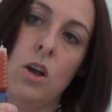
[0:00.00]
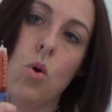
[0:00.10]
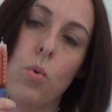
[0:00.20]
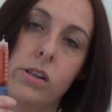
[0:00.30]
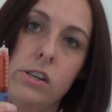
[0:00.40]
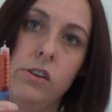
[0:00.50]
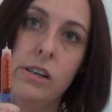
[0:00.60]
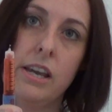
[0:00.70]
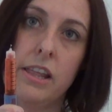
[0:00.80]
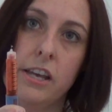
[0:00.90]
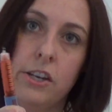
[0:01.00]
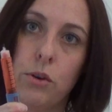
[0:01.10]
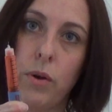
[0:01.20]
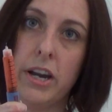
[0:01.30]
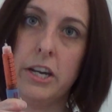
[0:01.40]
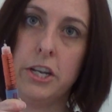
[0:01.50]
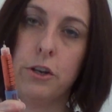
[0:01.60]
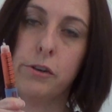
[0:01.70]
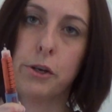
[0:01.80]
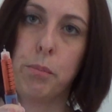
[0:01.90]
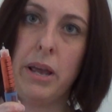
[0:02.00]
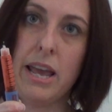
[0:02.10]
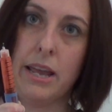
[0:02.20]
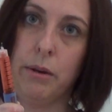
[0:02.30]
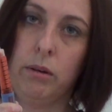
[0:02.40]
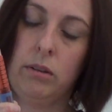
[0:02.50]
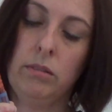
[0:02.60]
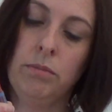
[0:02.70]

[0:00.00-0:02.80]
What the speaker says: Once you see this, you're ready to use your pen.